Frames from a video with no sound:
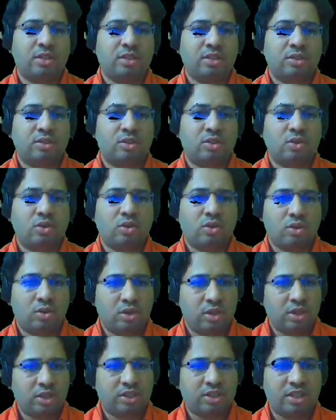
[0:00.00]
So
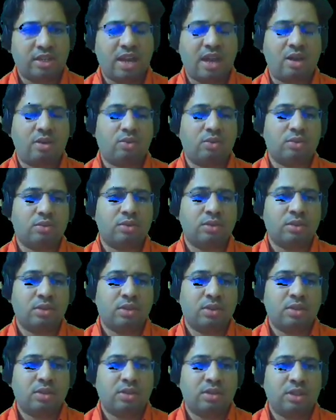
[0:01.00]
it's a noun.
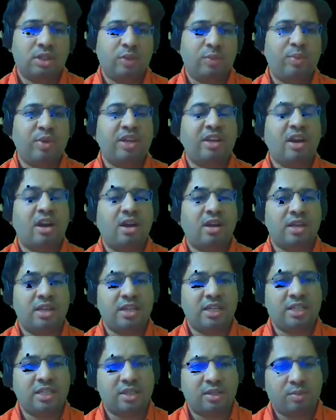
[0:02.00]
Deepika
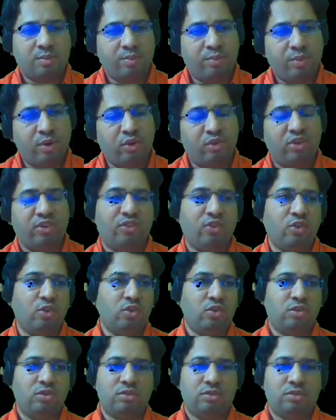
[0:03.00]
is beautiful.